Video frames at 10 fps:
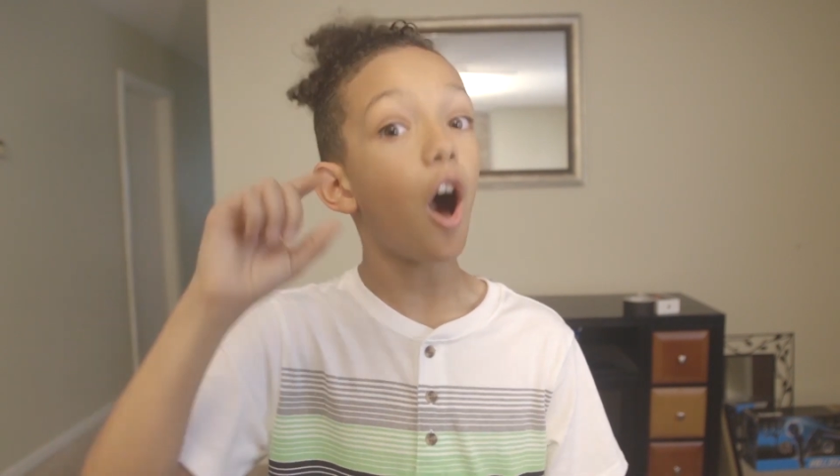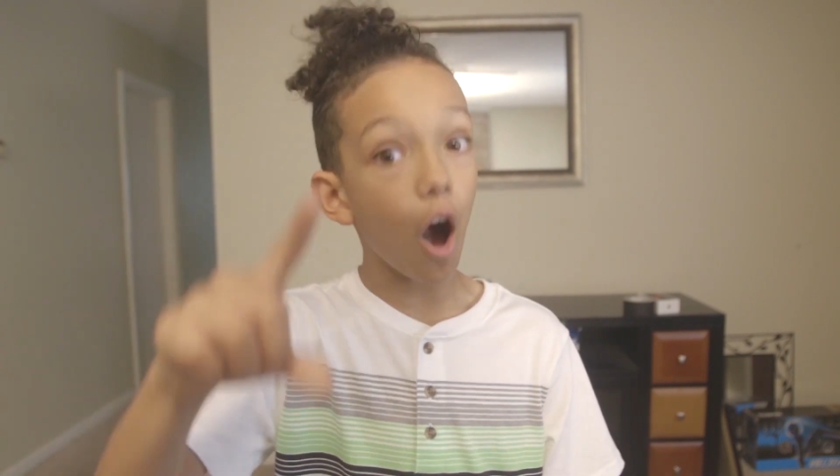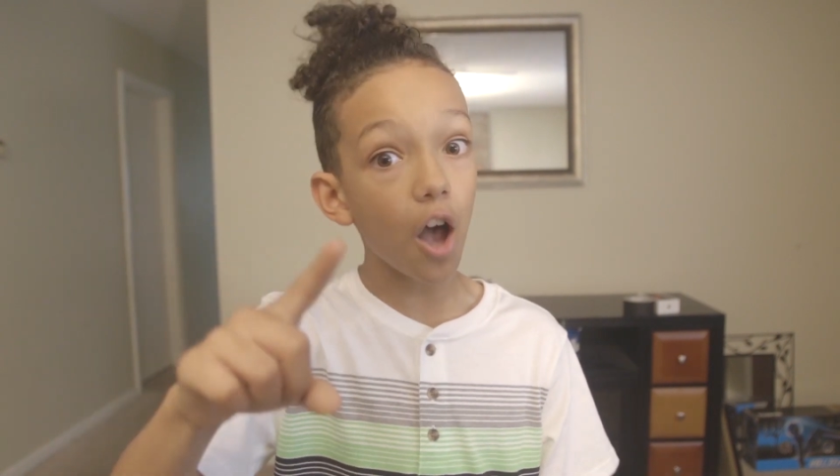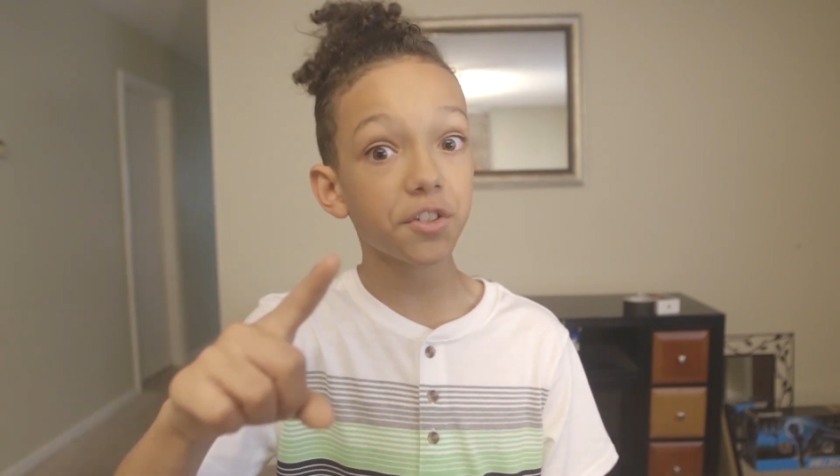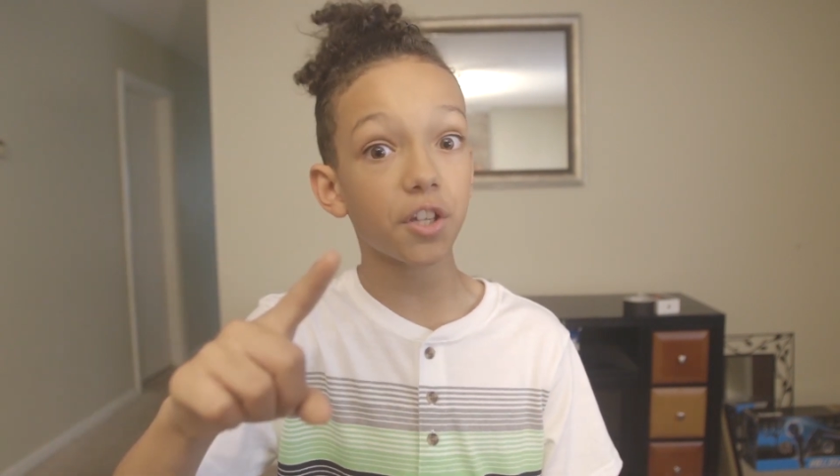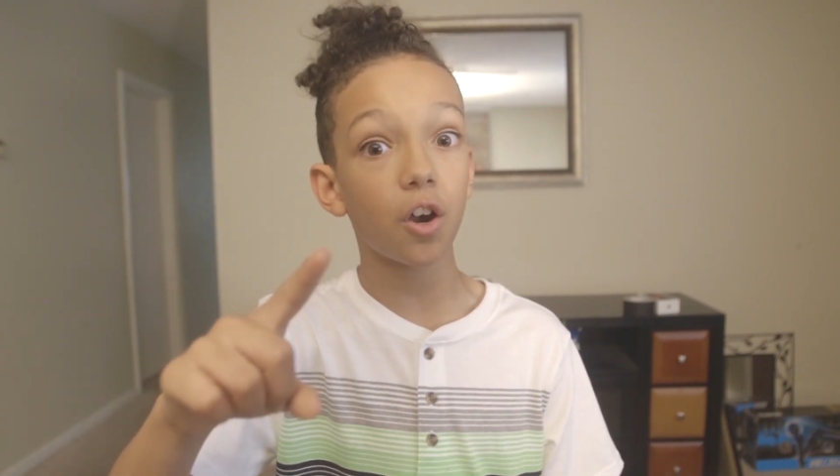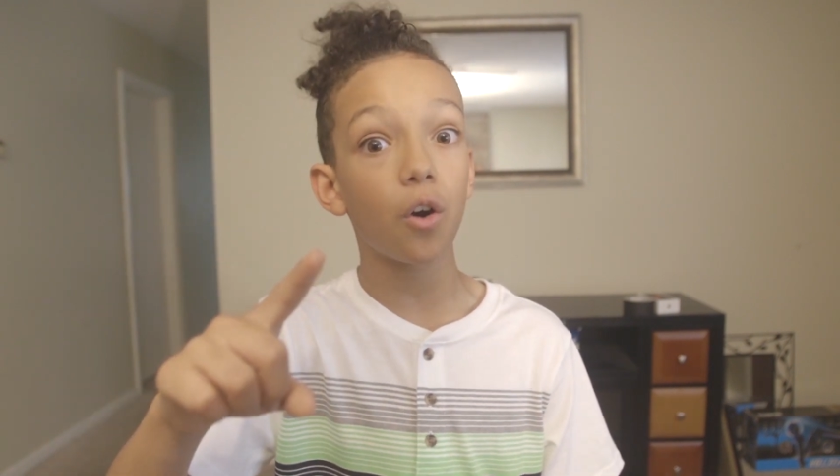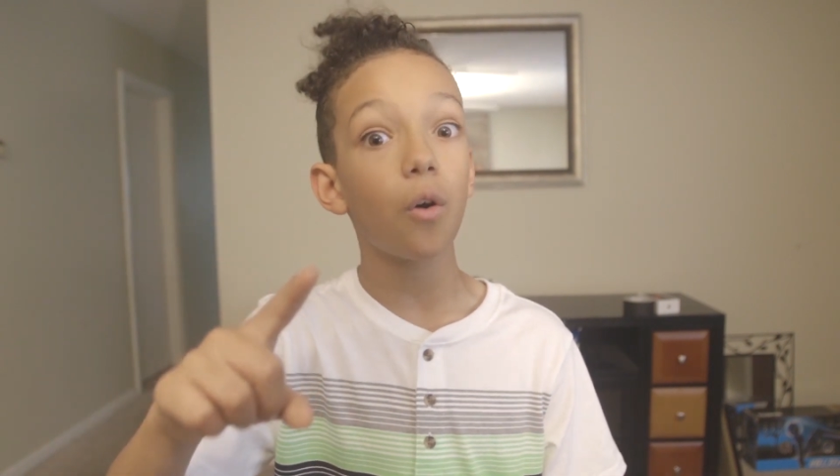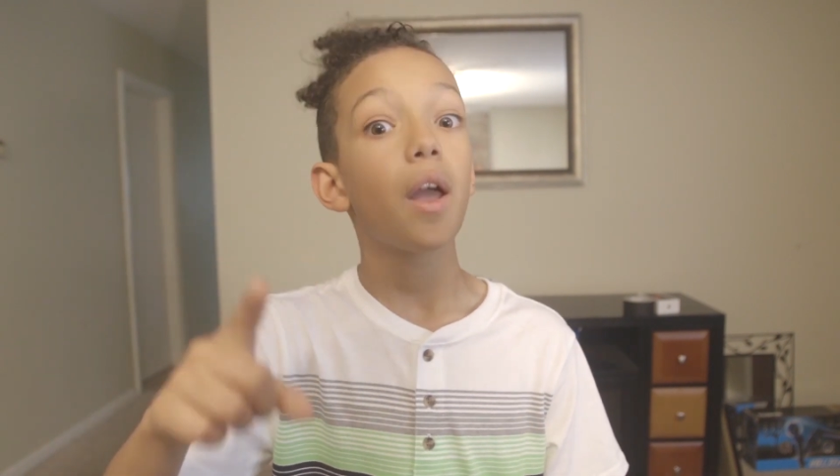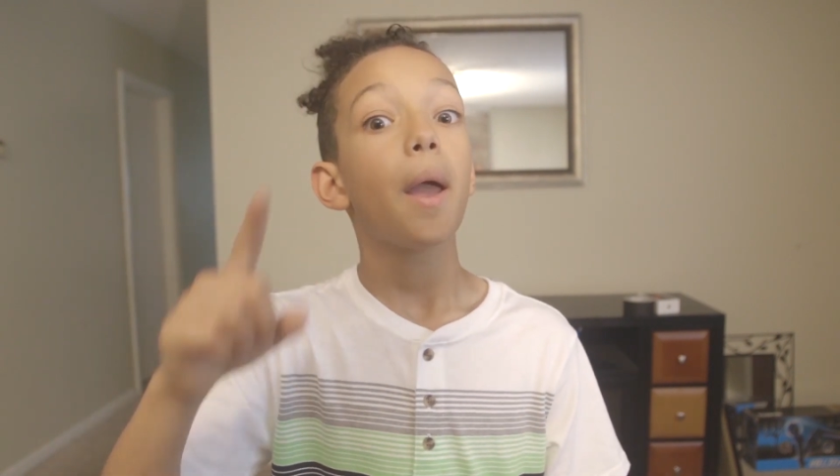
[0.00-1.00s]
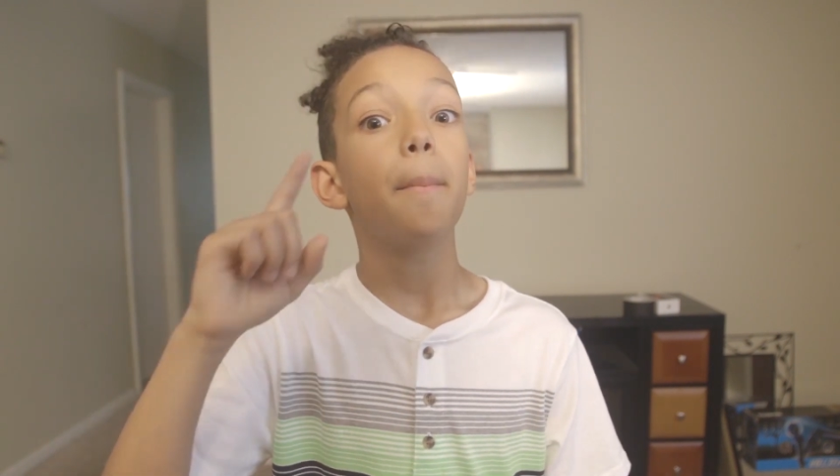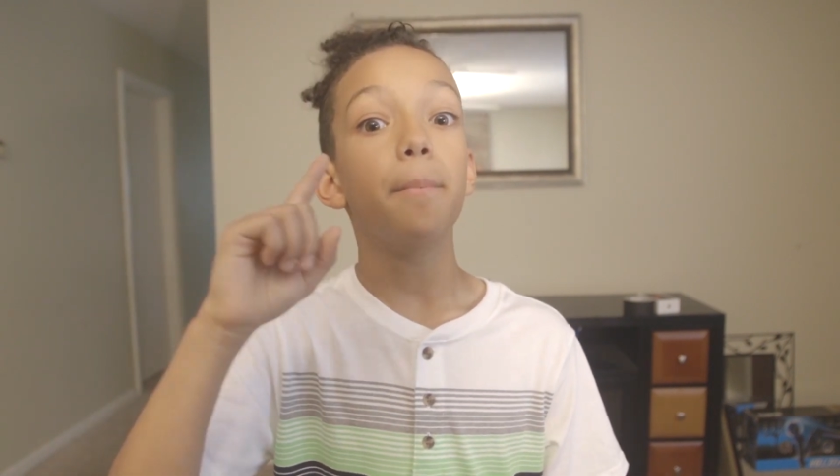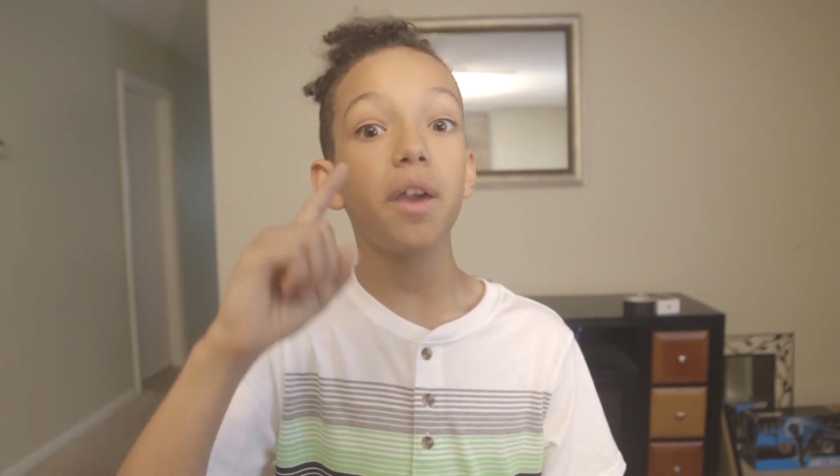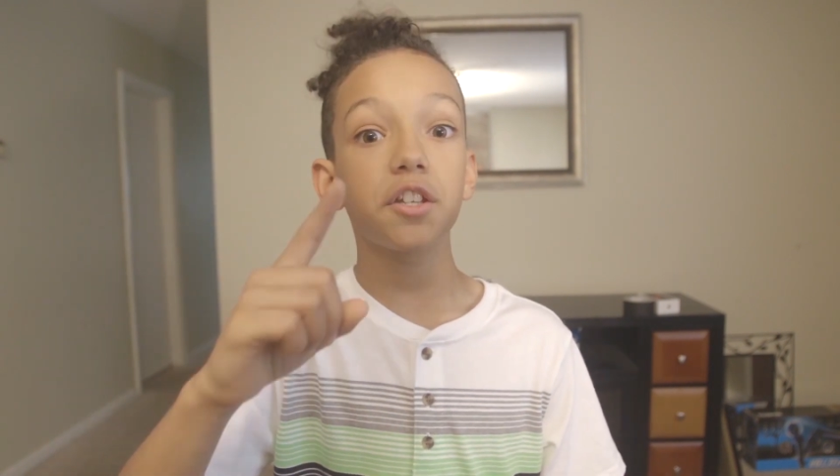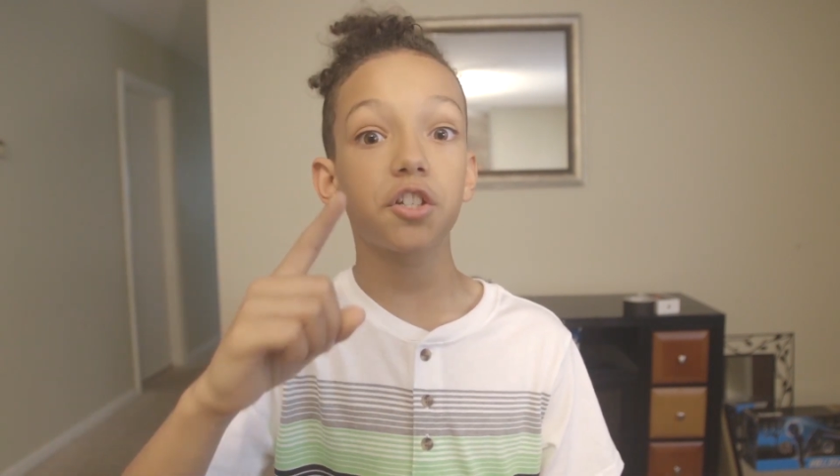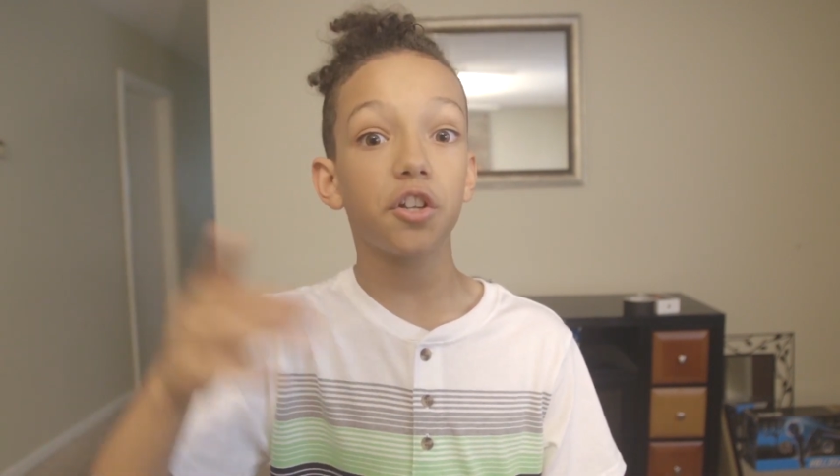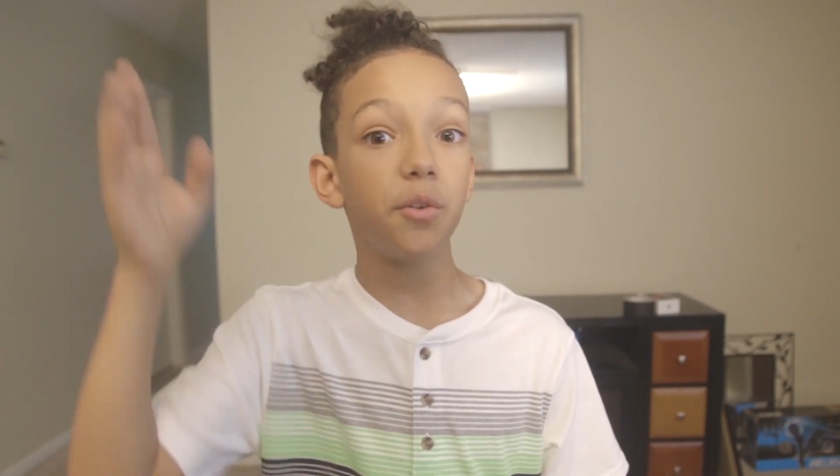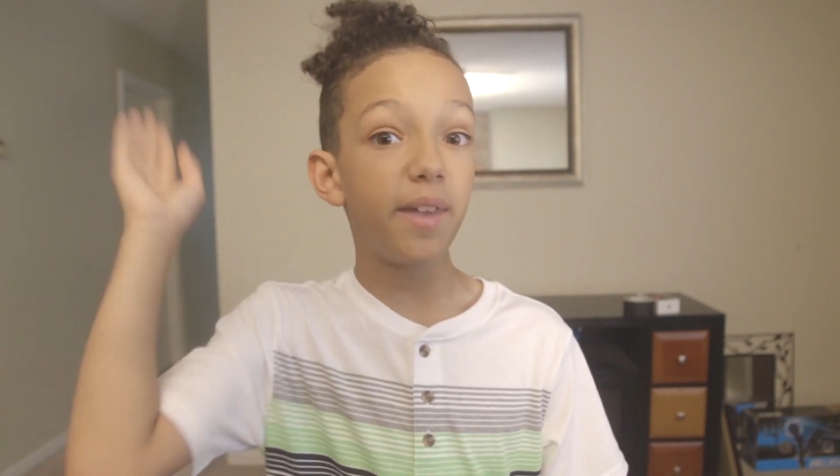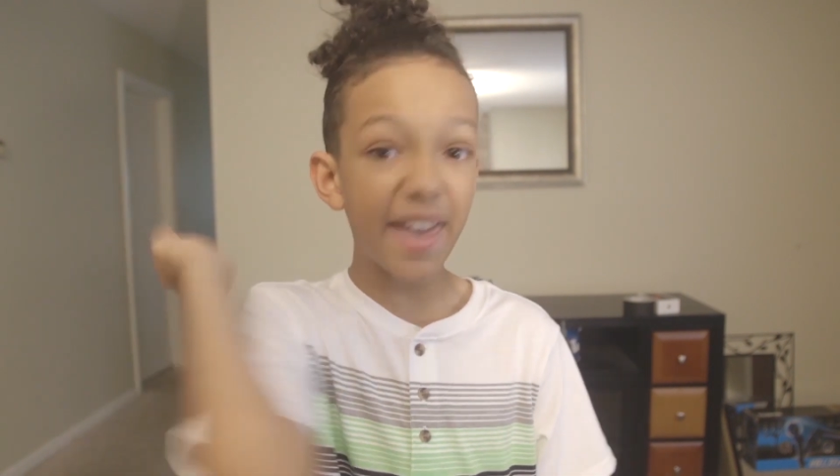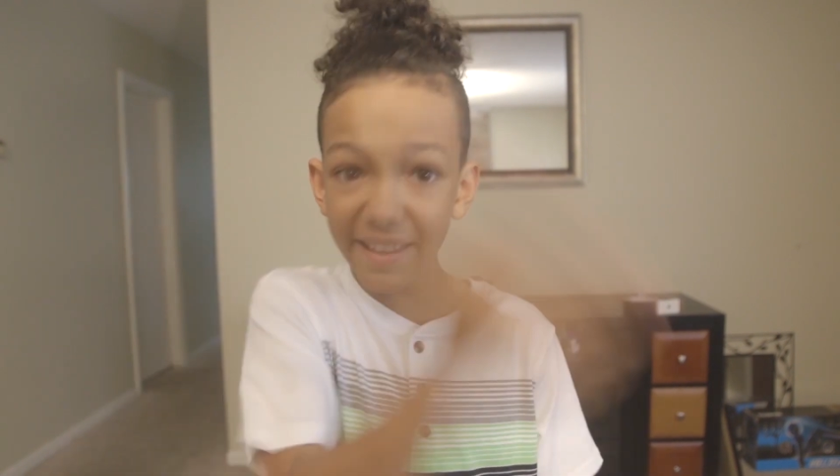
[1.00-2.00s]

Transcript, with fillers: Also, make sure you